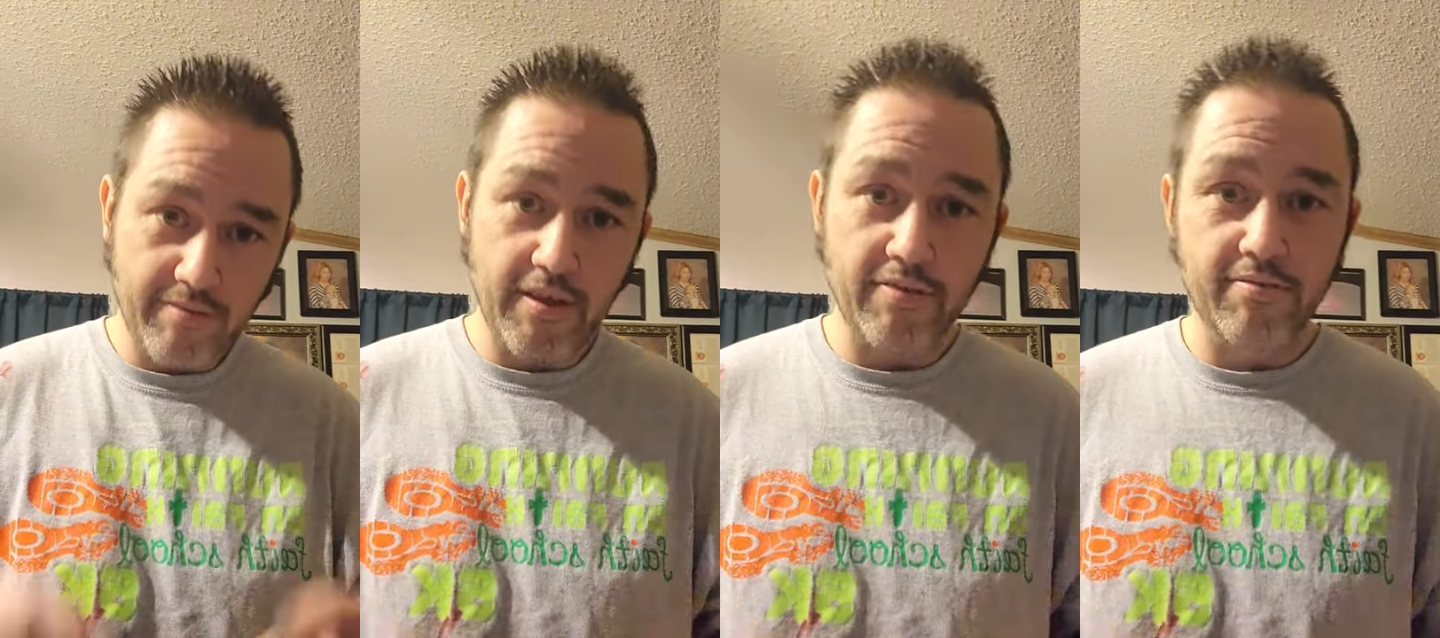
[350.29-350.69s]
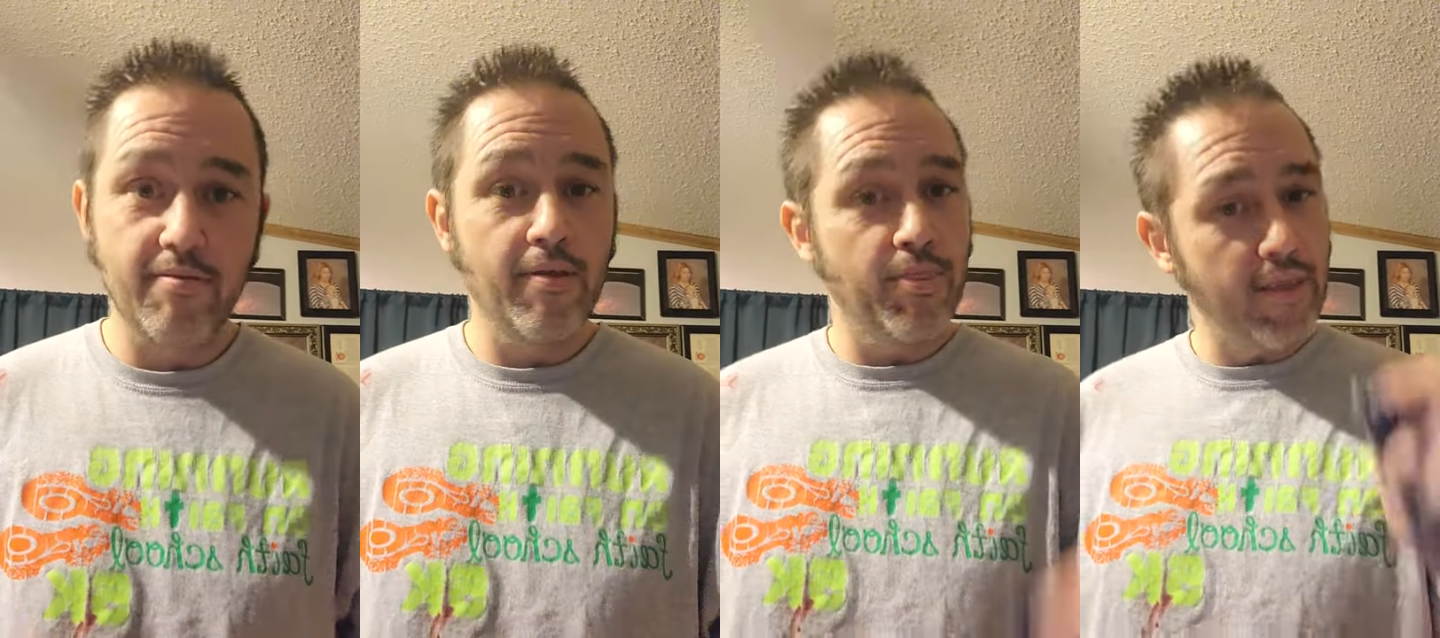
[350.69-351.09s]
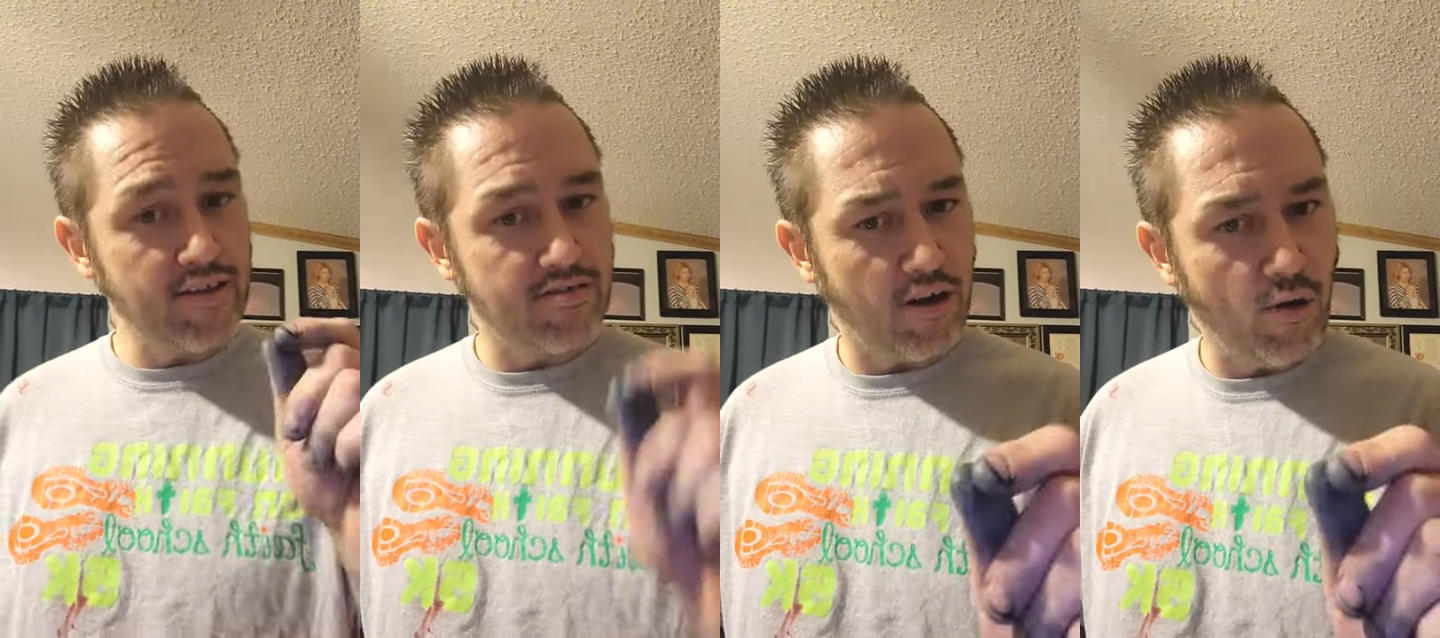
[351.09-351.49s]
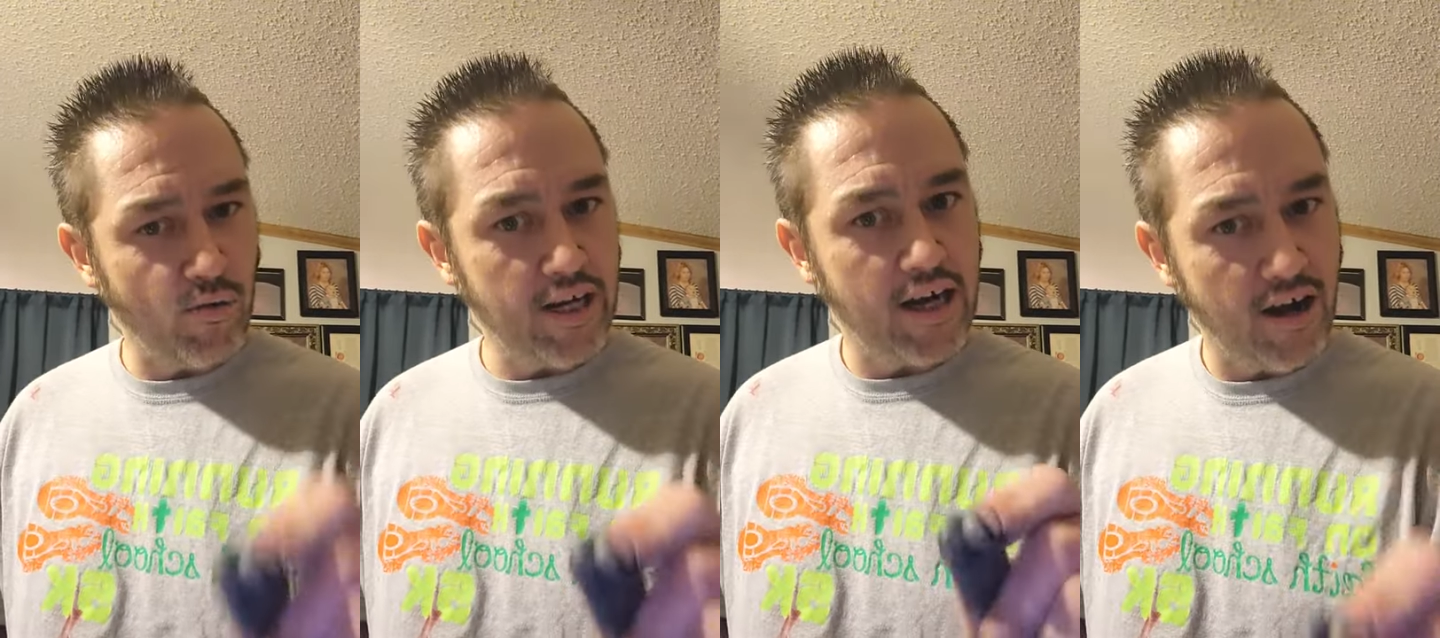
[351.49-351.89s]
that that's the
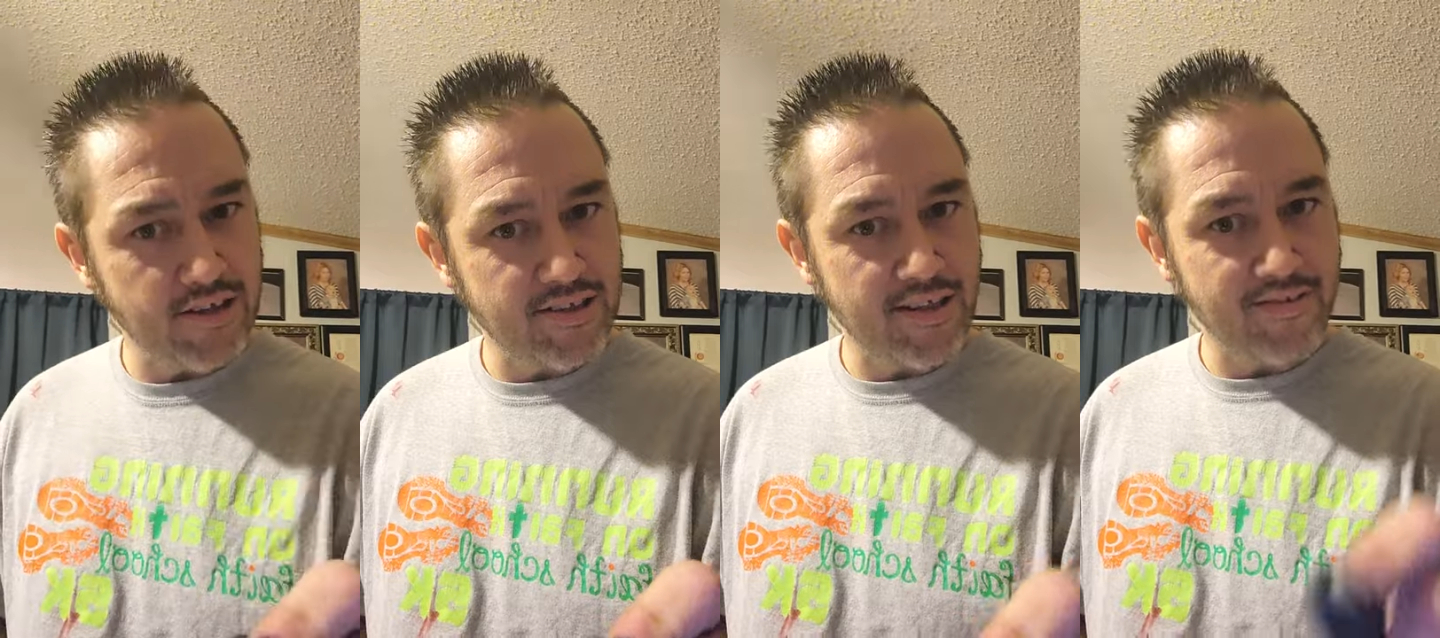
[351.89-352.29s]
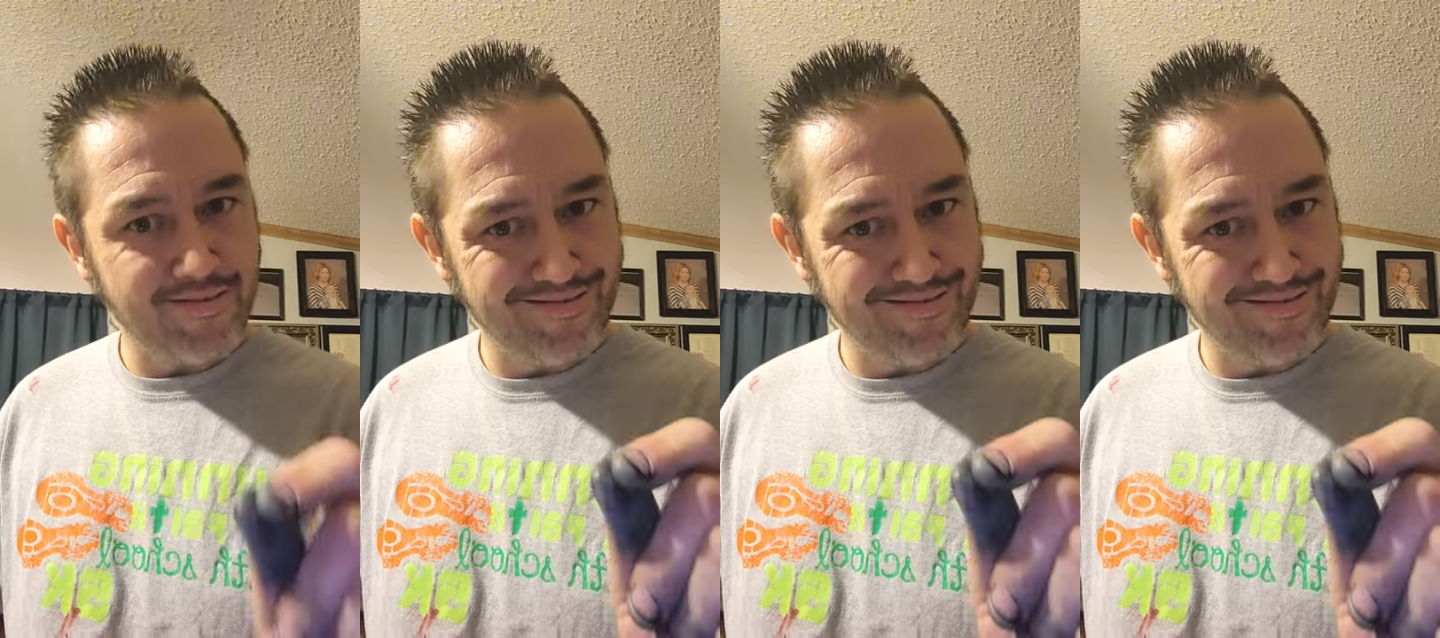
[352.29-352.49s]
only constant